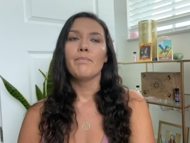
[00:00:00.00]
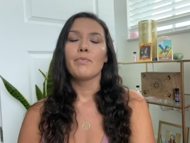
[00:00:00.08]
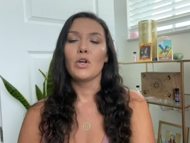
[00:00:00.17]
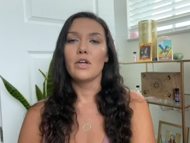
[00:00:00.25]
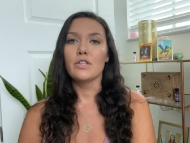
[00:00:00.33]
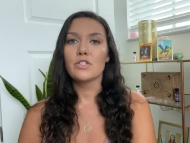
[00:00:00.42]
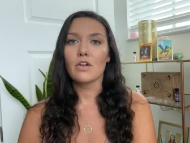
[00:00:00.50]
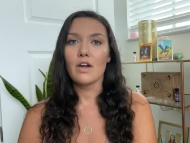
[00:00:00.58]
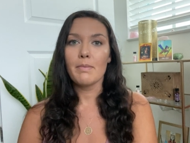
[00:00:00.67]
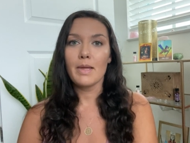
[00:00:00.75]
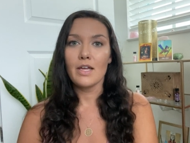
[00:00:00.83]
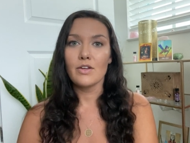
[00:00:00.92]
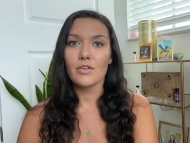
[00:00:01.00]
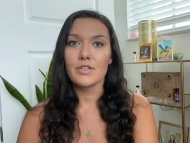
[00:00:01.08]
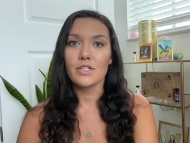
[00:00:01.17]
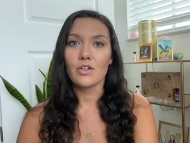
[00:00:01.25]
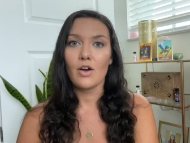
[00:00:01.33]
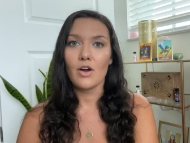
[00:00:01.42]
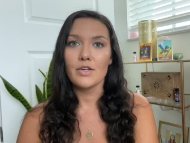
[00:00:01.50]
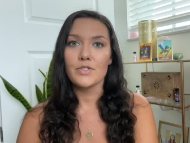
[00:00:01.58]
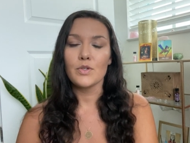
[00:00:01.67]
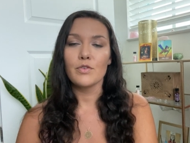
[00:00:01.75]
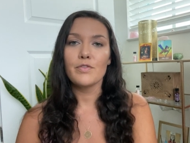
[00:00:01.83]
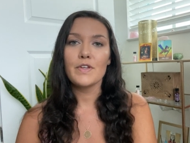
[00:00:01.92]
Her Instagram handle is Akara
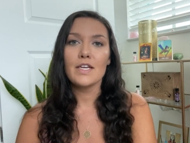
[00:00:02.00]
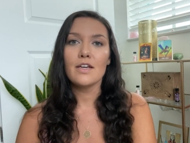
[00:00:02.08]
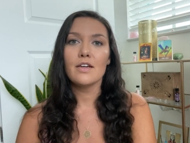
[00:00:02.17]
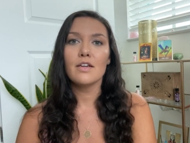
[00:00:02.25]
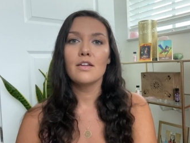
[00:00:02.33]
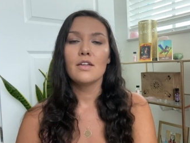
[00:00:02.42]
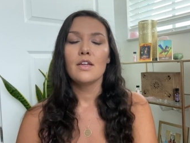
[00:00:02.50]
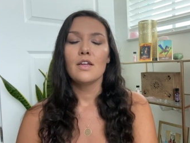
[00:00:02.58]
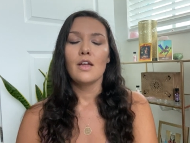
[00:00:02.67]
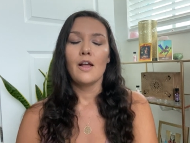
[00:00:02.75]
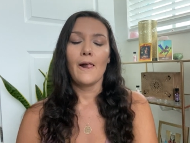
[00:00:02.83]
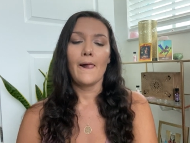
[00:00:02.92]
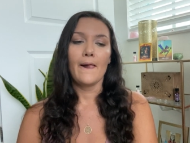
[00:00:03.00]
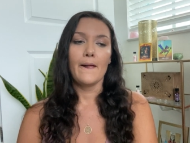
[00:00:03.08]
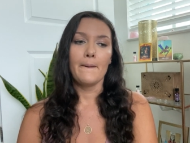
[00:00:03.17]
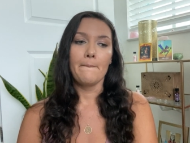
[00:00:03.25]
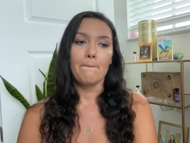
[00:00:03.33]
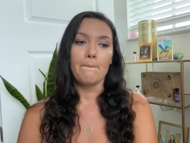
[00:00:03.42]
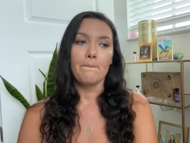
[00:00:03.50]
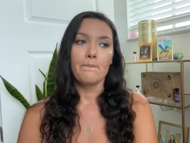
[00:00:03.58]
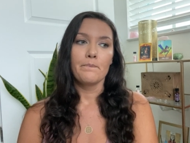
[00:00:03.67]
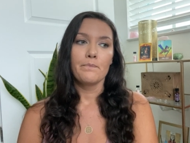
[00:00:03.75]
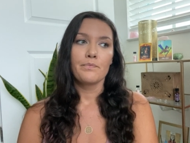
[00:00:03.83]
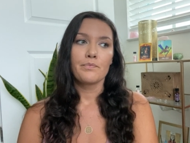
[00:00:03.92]
Sophia. Um,
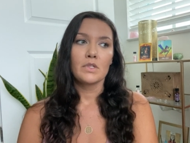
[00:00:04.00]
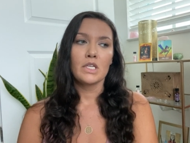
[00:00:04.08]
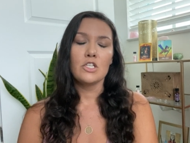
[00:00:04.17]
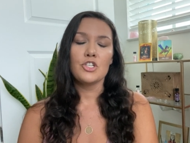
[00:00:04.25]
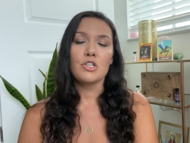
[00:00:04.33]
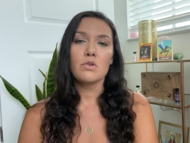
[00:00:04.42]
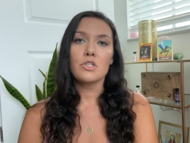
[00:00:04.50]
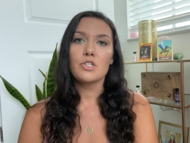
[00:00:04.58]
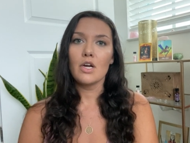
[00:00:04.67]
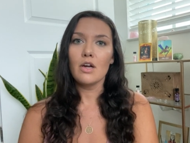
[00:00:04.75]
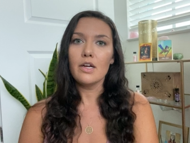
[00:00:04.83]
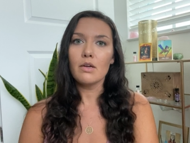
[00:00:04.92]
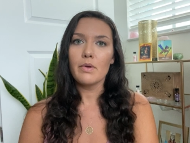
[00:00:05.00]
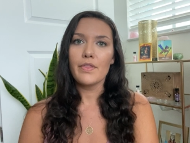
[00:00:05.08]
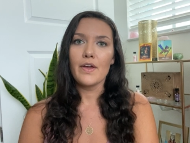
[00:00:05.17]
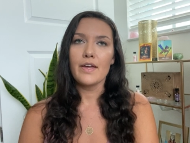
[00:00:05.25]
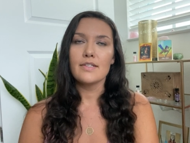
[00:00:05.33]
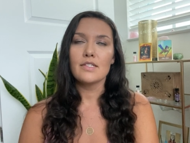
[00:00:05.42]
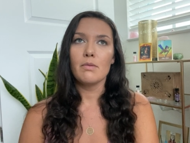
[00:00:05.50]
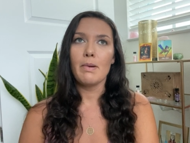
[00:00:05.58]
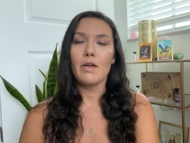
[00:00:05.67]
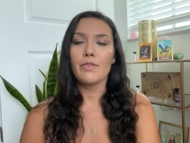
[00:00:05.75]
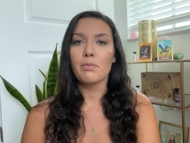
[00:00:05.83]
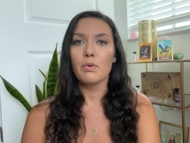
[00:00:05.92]
and she was sharing with us
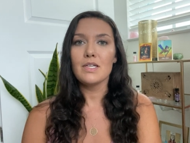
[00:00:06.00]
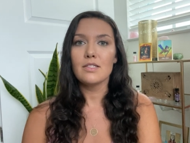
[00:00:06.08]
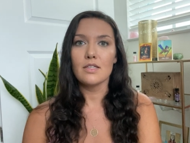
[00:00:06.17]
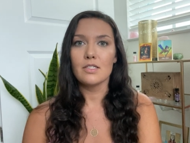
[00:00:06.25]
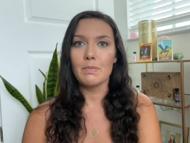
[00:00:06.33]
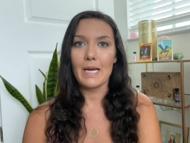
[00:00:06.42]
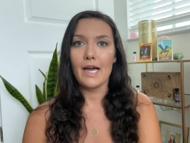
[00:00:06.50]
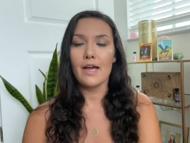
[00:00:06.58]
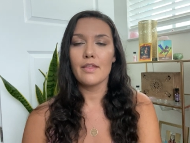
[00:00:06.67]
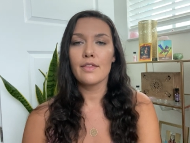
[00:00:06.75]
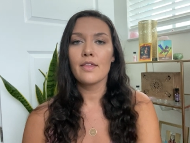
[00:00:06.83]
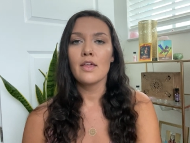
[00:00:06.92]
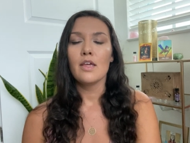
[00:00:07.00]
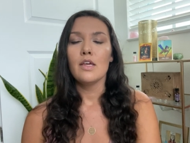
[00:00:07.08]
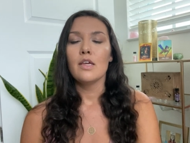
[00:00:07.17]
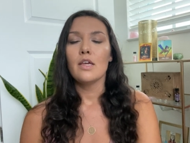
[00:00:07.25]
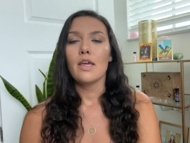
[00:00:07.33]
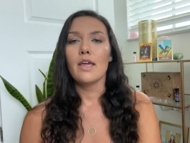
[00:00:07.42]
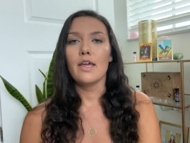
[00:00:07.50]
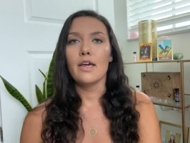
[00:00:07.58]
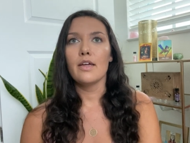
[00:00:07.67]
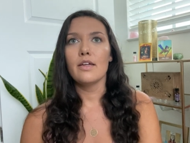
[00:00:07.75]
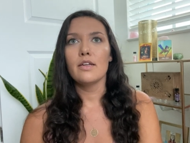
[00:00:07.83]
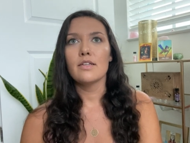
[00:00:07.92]
about the priestess path
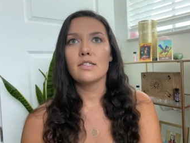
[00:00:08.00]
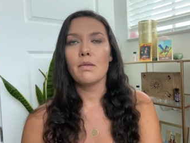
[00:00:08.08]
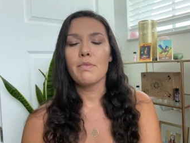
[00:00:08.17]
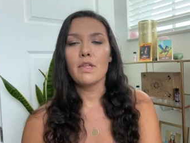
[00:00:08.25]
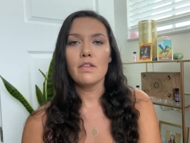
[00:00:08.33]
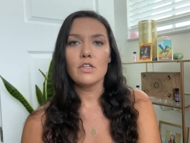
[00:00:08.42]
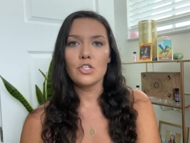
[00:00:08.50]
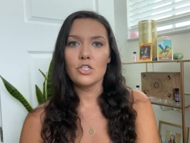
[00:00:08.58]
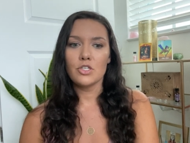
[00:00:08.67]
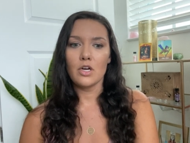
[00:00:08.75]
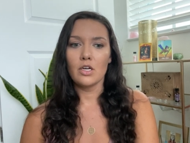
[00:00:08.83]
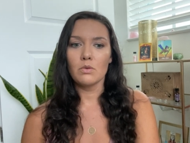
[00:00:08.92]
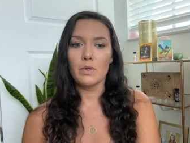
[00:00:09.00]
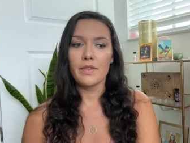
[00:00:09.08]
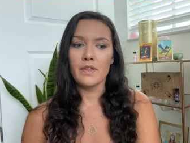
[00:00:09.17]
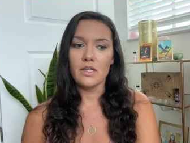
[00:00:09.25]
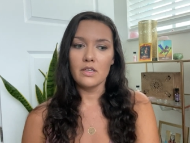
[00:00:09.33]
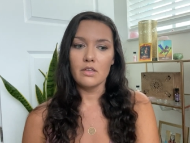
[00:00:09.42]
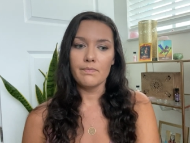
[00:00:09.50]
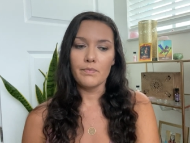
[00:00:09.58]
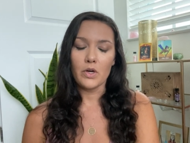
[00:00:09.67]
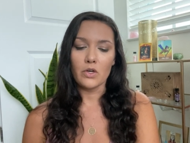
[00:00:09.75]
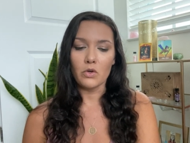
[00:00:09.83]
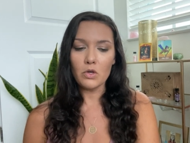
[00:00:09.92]
and something that she shared within
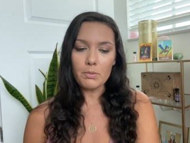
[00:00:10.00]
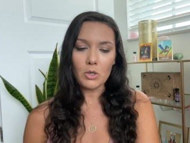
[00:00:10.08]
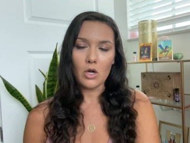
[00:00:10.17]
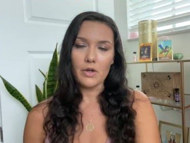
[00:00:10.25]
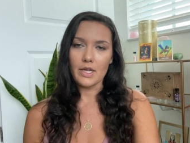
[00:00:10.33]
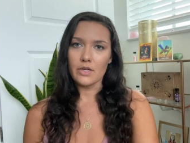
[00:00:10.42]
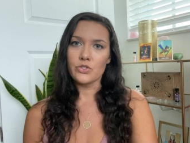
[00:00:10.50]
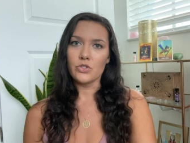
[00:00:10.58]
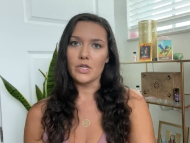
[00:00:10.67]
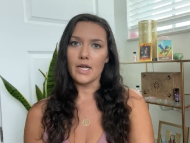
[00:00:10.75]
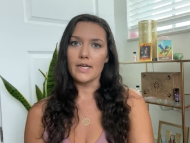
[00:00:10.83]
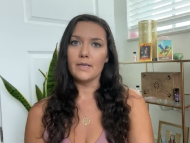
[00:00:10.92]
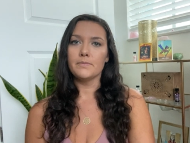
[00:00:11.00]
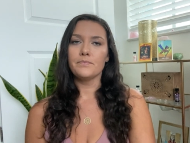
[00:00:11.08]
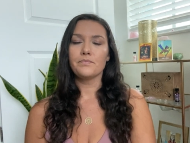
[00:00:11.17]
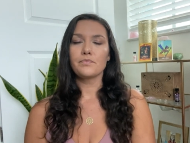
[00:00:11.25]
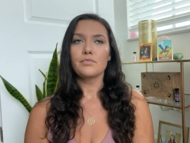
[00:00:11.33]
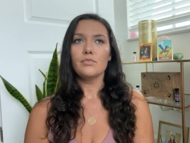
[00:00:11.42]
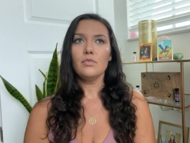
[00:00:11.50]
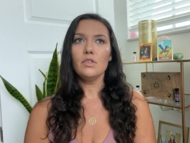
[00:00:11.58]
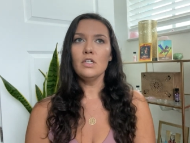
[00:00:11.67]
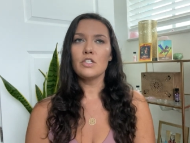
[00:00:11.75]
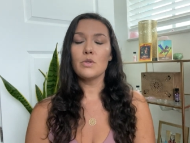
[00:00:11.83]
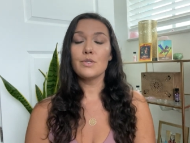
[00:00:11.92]
our group call yesterday,
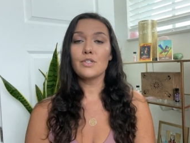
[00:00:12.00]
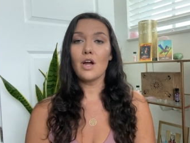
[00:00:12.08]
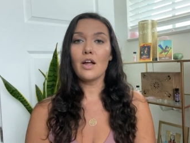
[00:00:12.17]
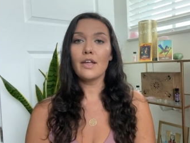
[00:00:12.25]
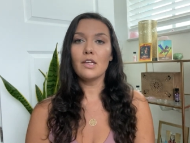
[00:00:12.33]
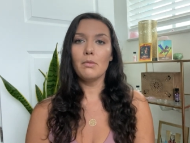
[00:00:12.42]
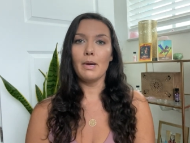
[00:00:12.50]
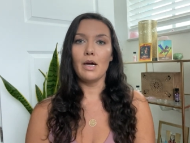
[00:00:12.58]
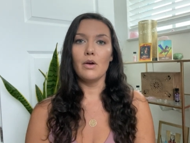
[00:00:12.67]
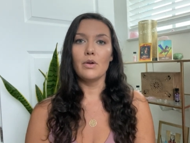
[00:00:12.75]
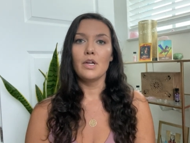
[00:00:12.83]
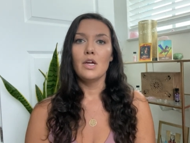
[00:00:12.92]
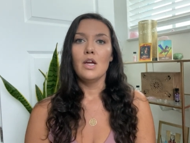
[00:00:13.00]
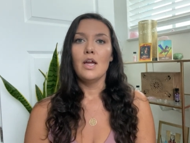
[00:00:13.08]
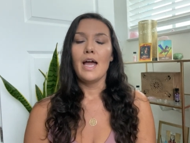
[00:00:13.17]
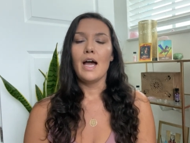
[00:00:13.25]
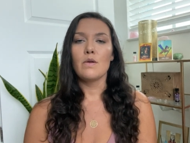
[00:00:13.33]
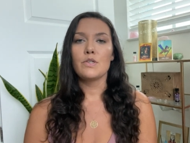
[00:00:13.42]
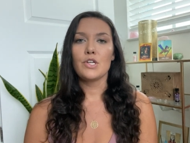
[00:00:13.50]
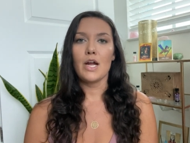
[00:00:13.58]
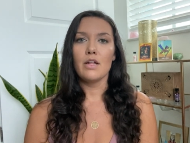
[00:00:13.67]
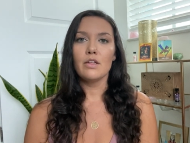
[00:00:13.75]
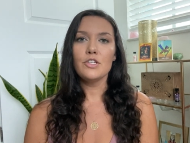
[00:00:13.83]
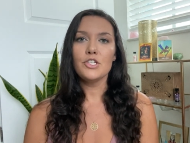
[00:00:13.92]
she was talking about how
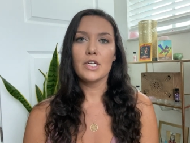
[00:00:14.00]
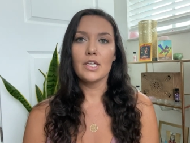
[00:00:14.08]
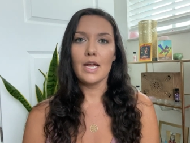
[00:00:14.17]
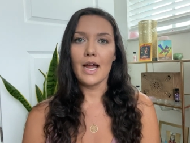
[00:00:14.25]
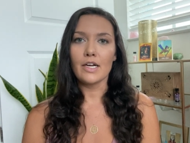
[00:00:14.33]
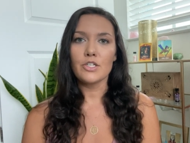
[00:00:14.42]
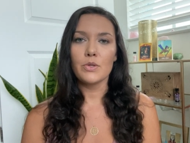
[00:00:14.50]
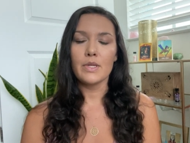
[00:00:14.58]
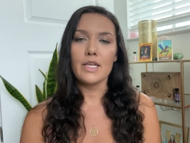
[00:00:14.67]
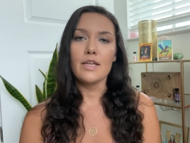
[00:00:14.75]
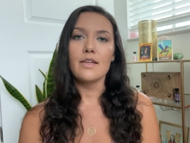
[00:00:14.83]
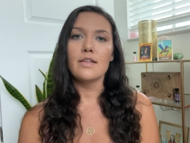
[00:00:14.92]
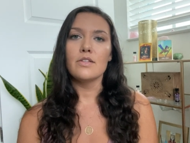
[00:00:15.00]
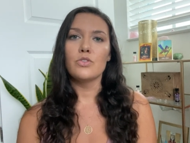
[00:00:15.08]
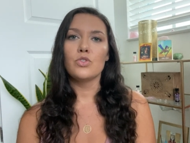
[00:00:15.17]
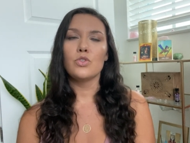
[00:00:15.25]
challenging it actually is